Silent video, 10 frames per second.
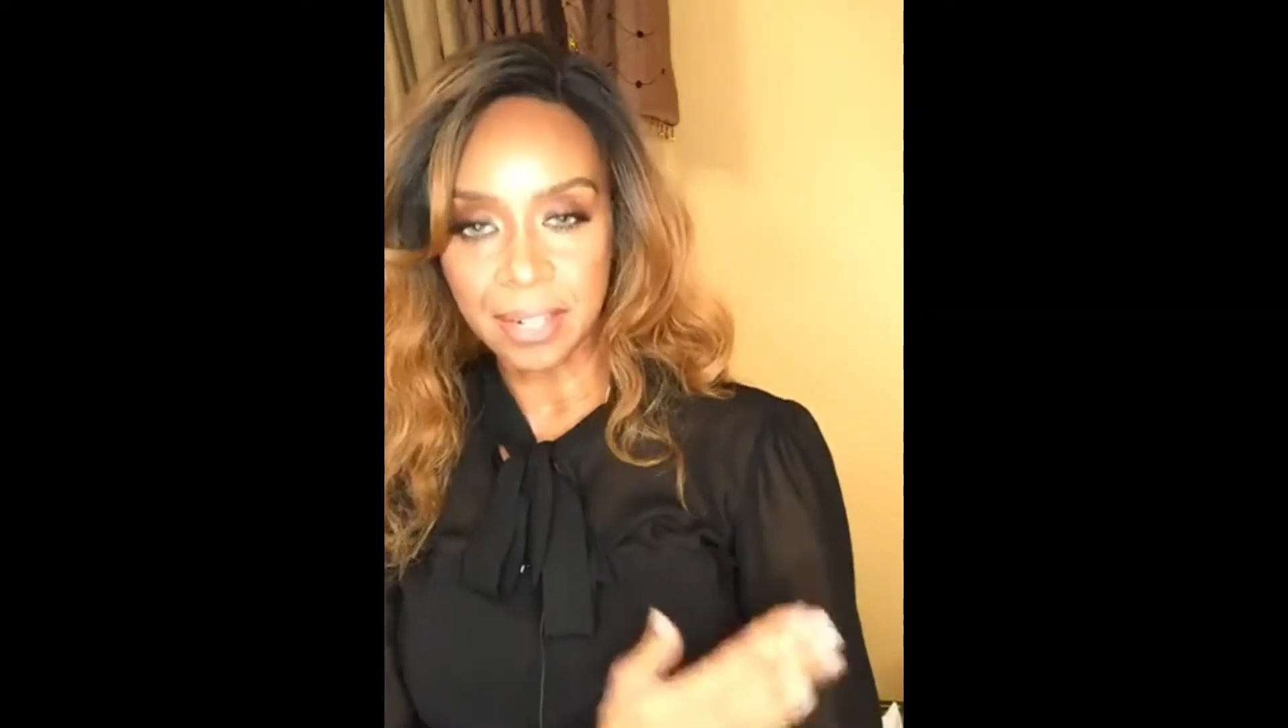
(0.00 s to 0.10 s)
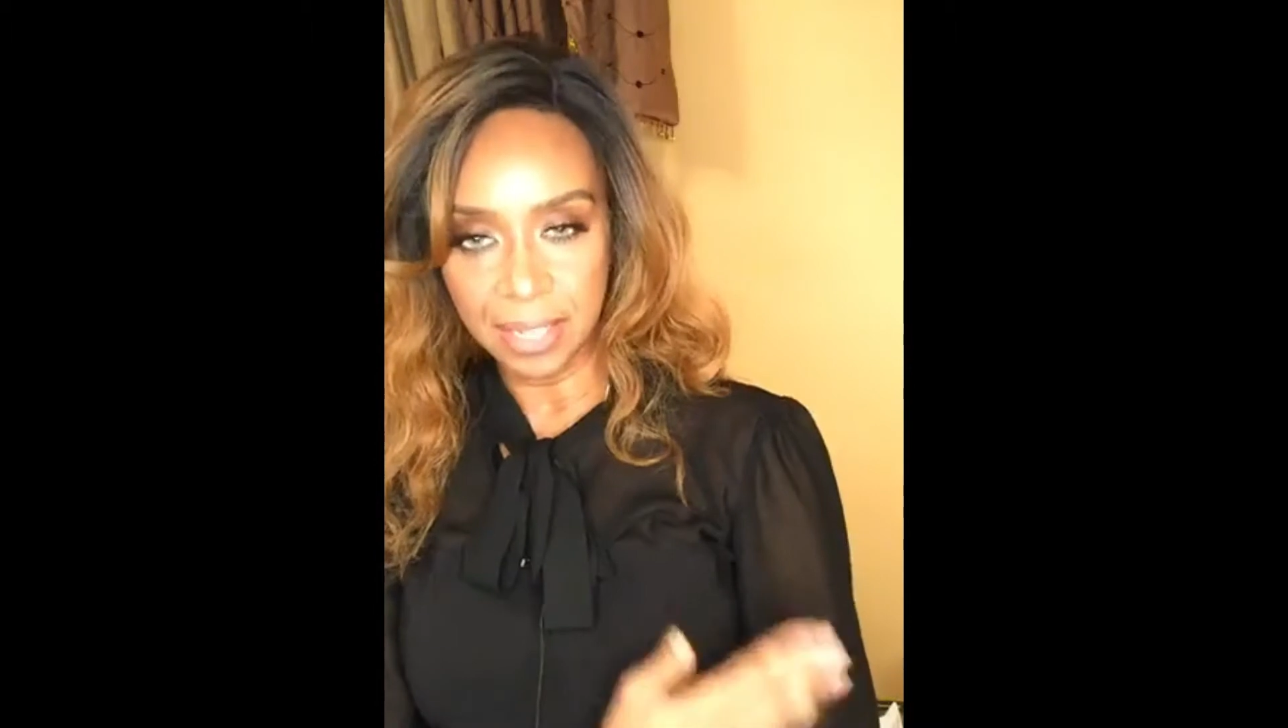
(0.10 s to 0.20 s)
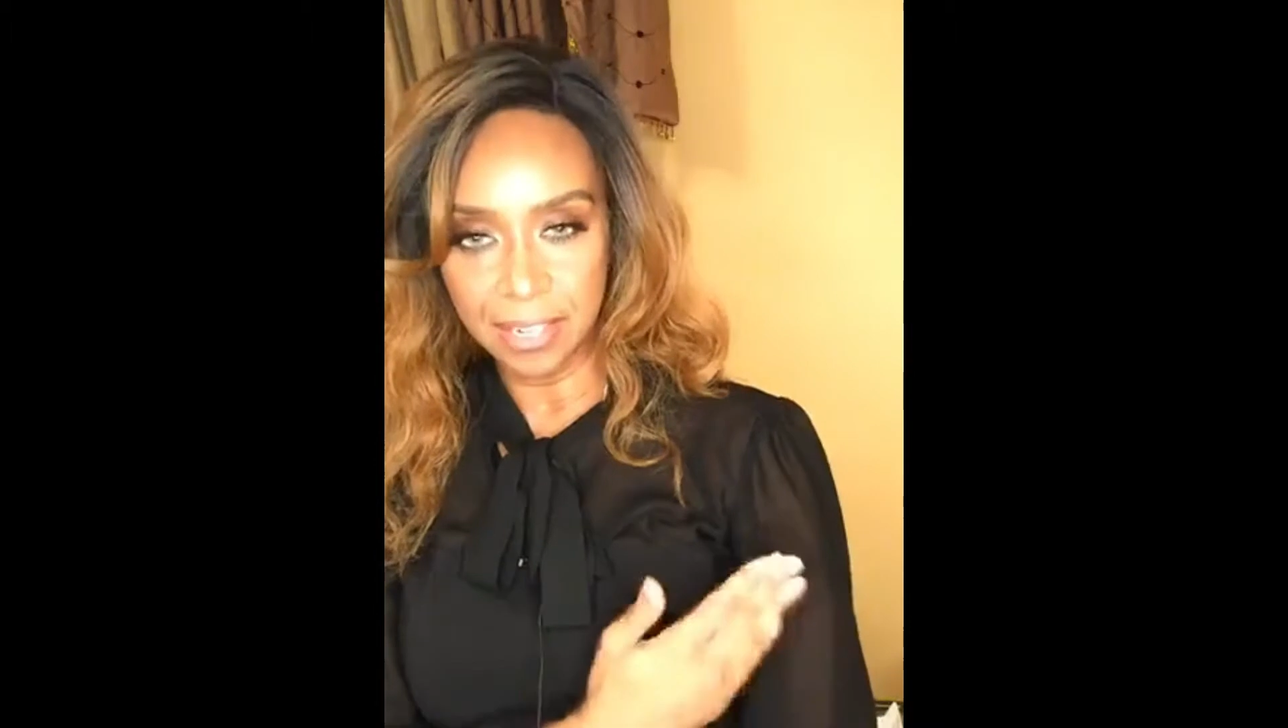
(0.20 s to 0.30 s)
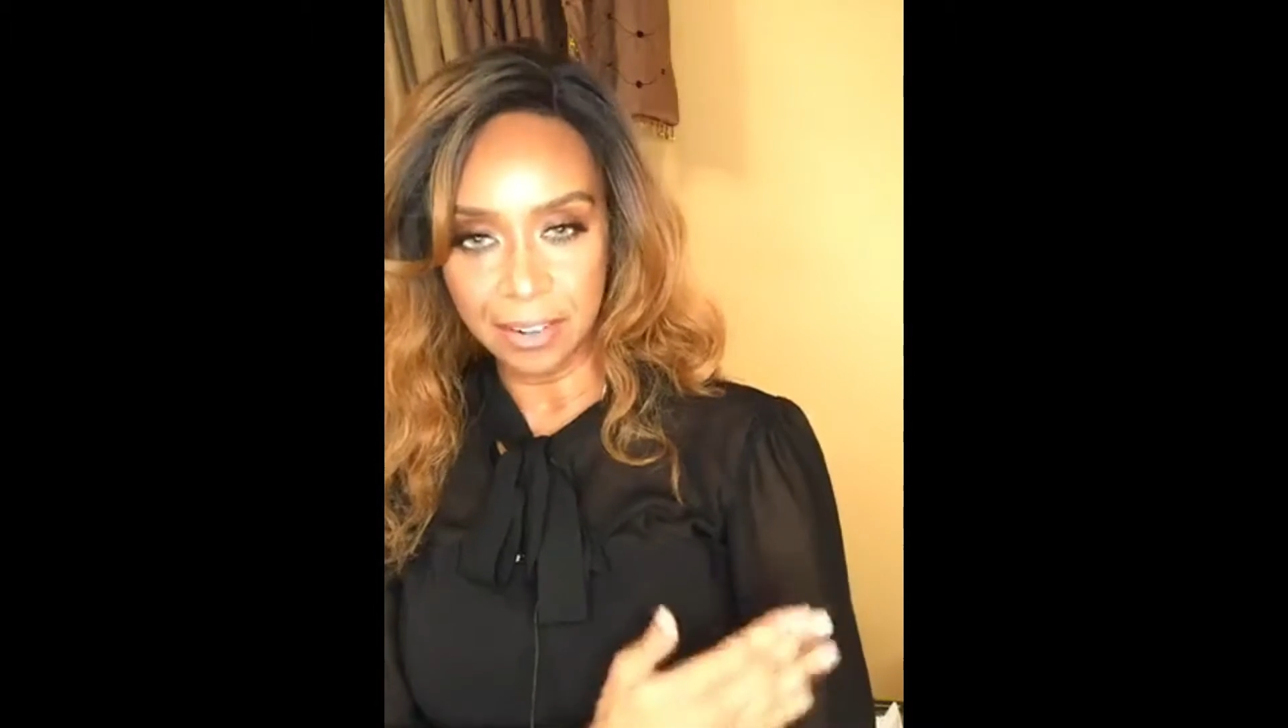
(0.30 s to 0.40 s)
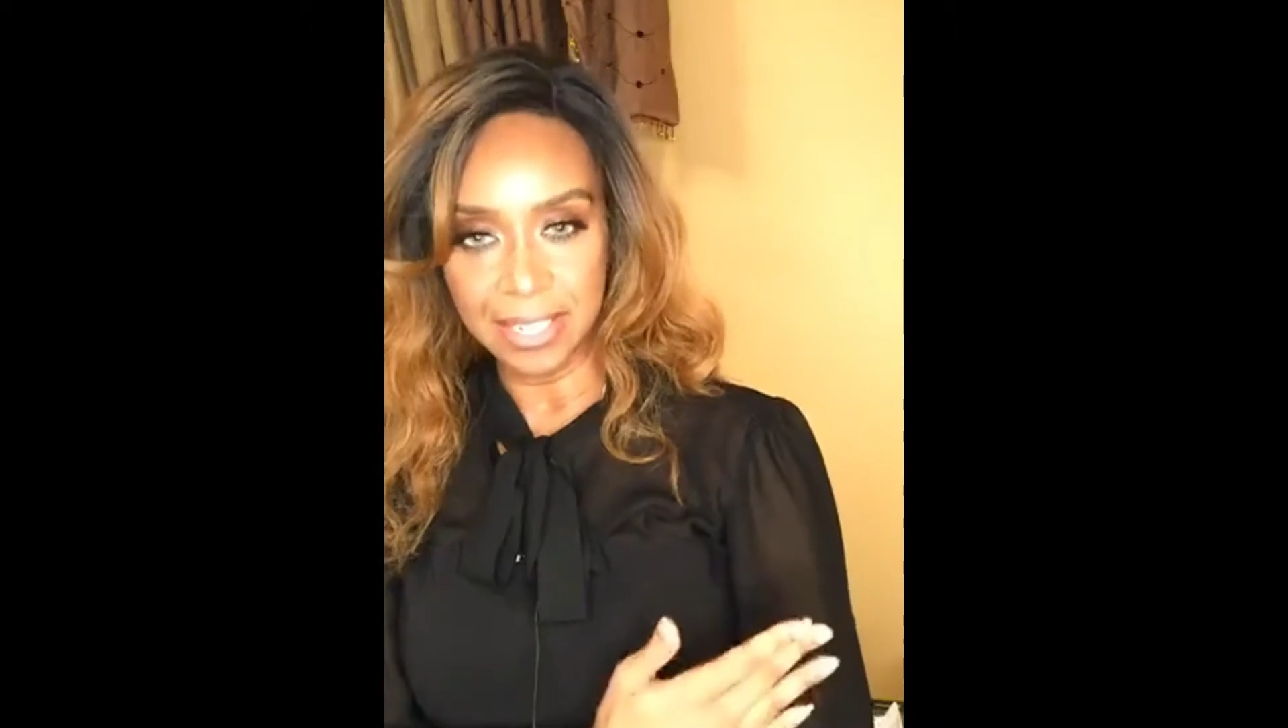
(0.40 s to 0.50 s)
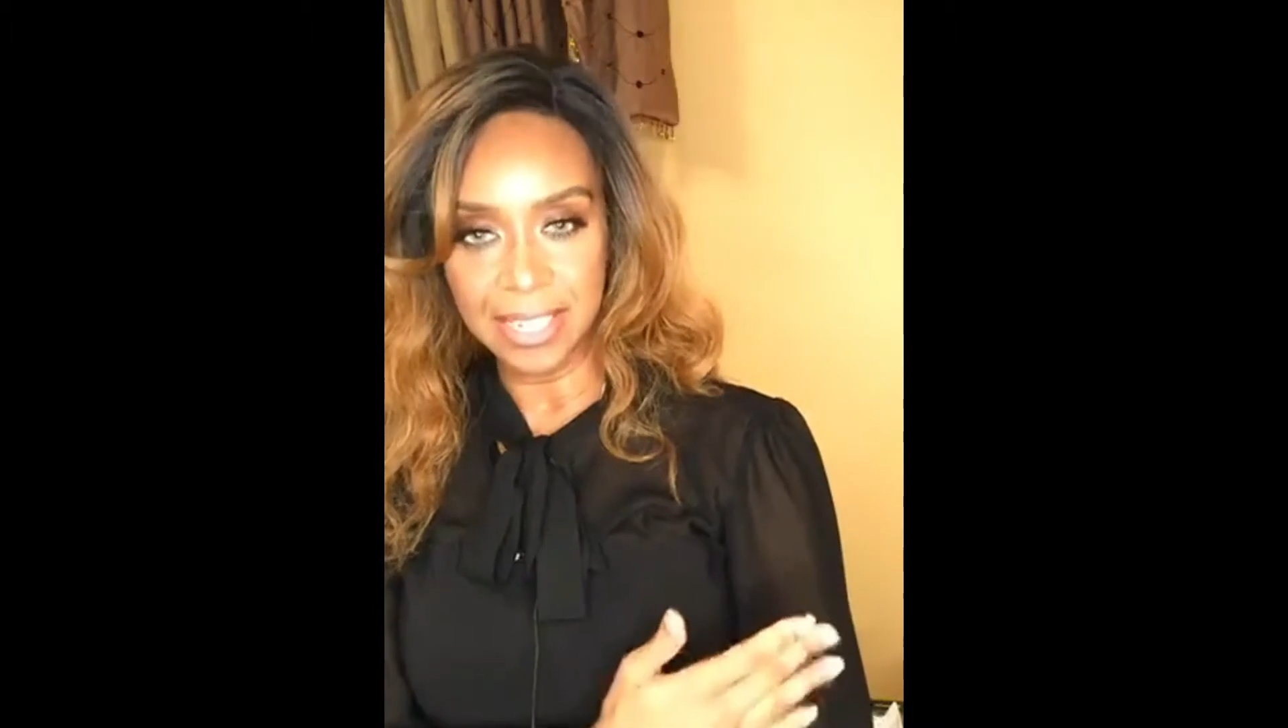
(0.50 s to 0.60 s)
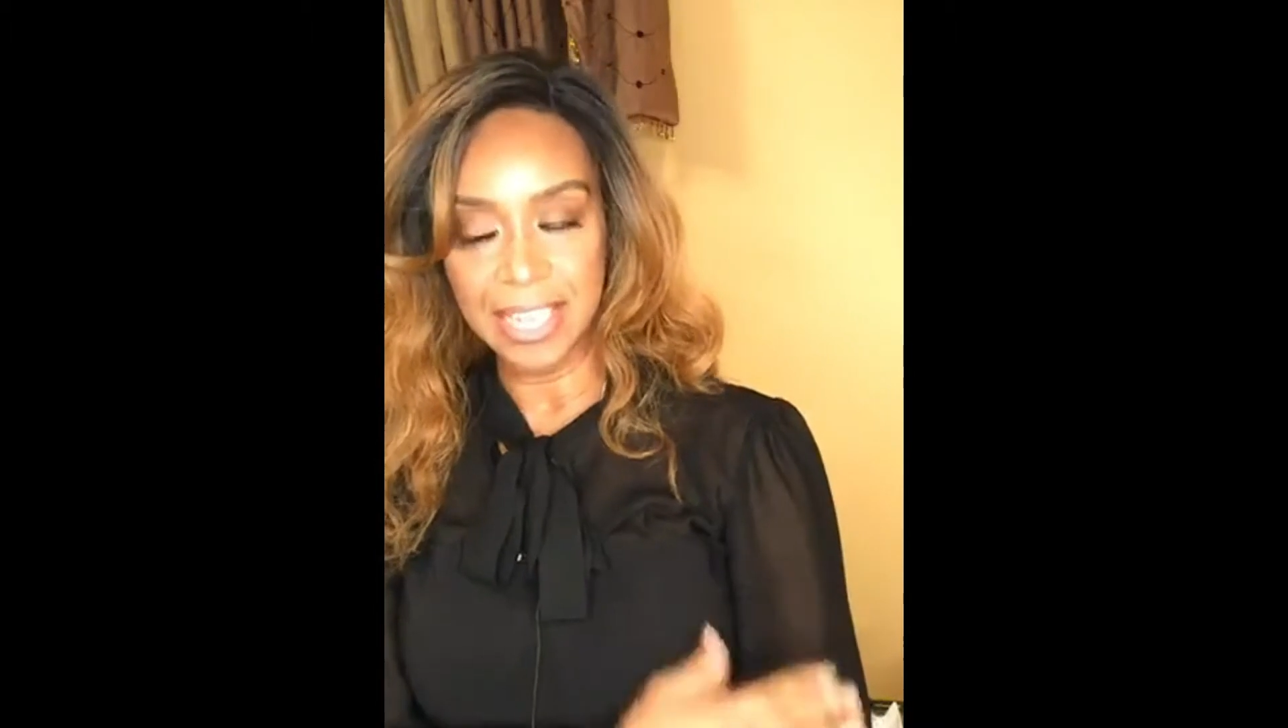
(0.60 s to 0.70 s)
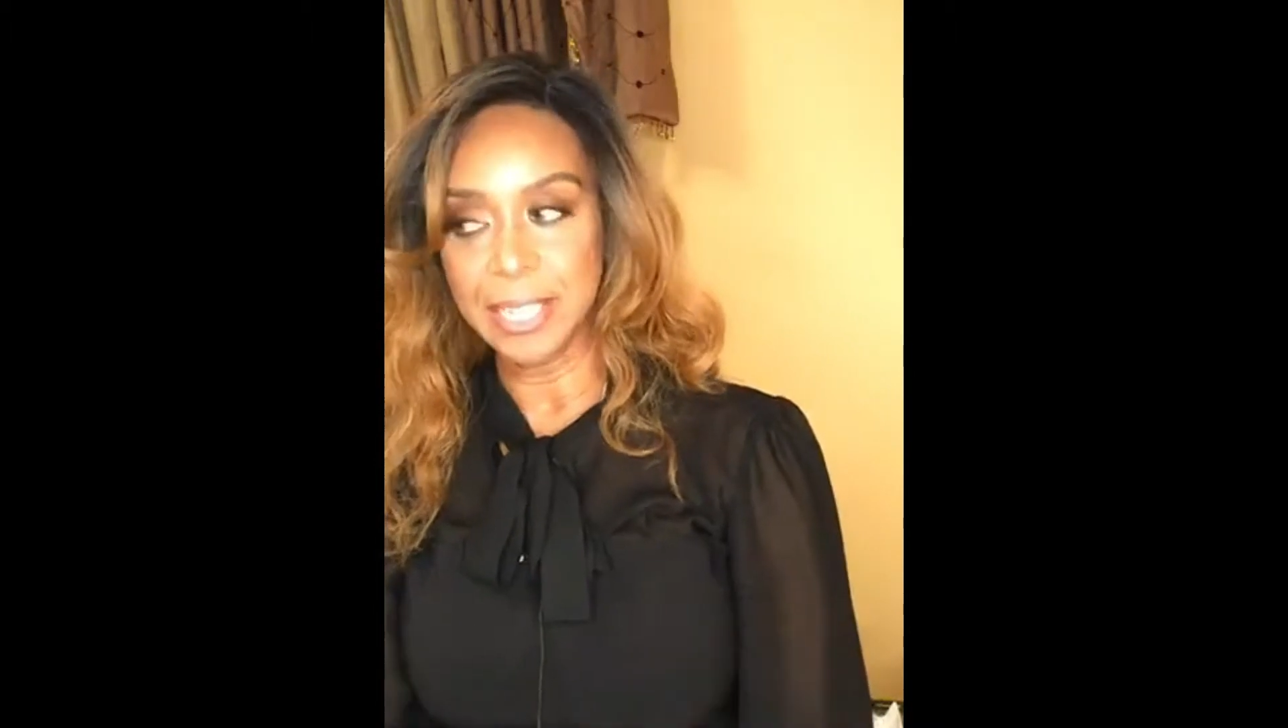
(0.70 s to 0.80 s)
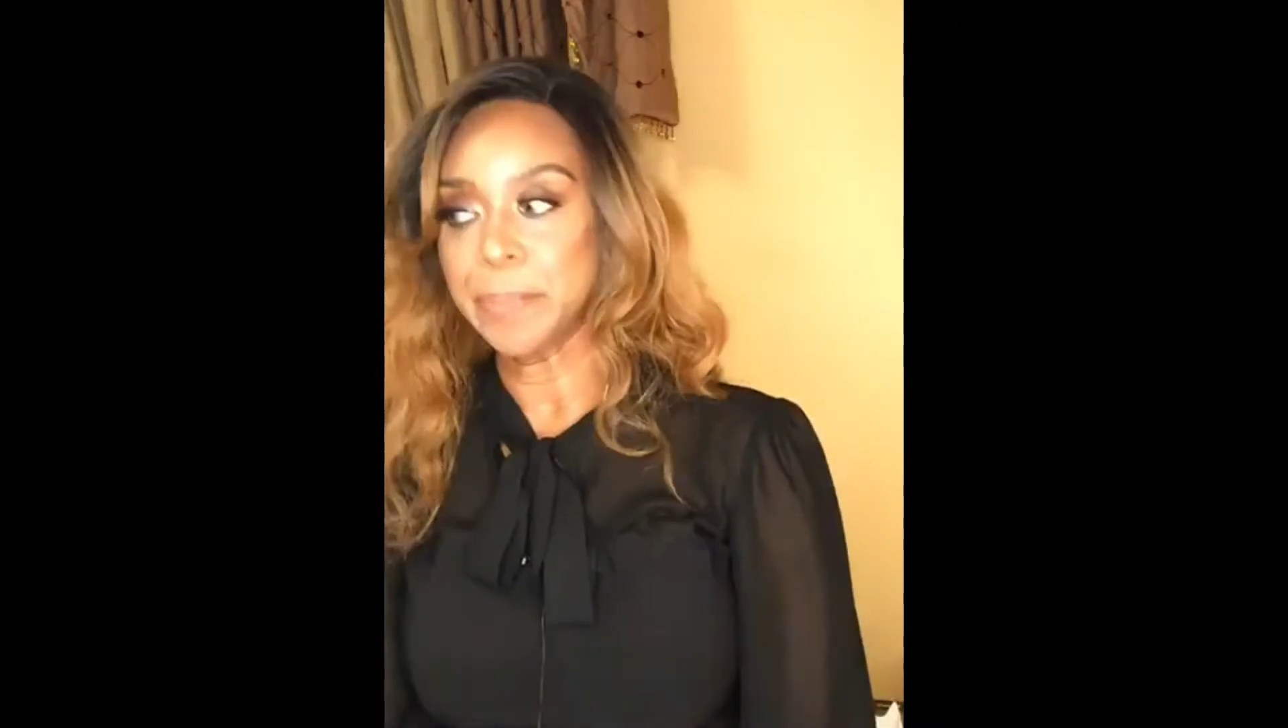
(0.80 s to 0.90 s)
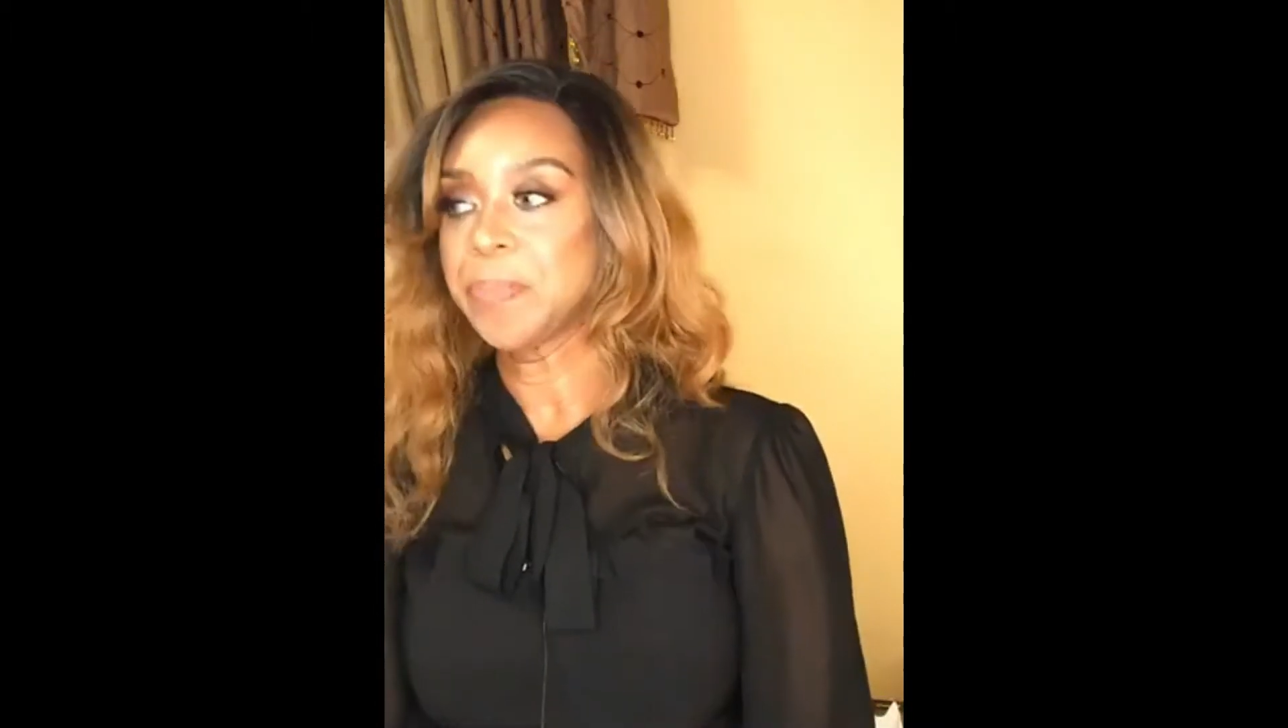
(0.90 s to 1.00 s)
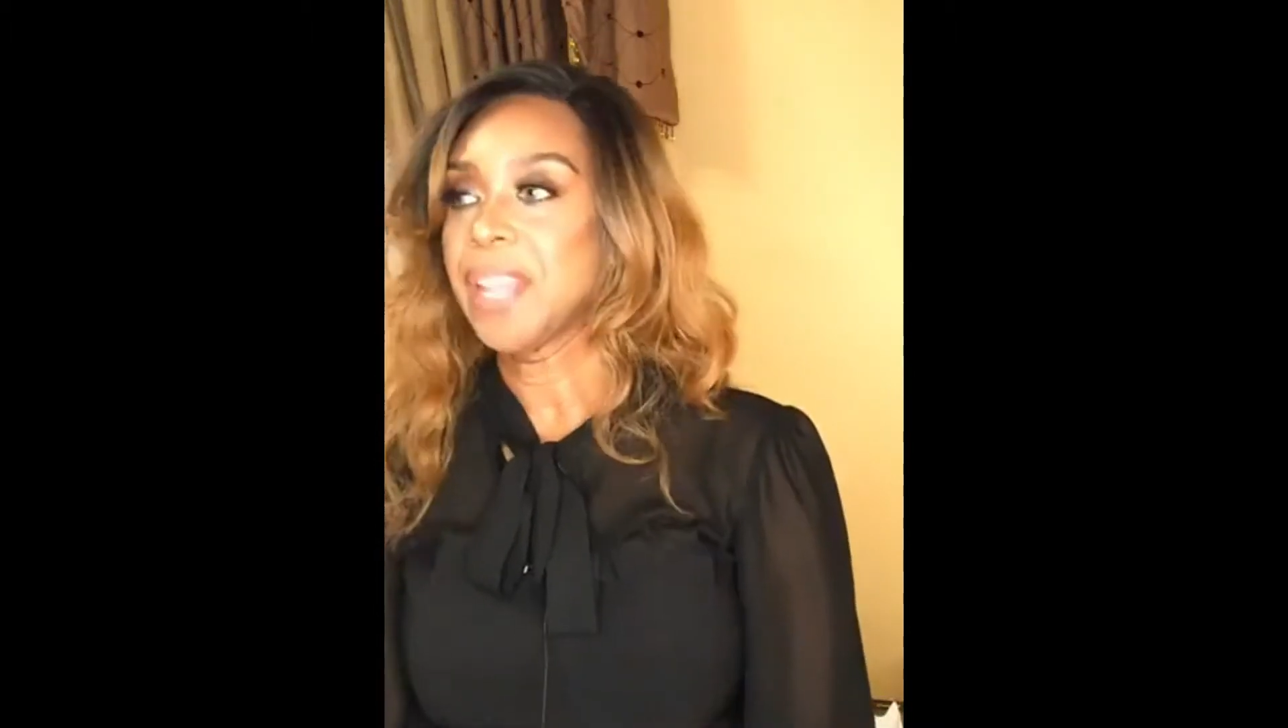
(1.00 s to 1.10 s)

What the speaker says: in our skin,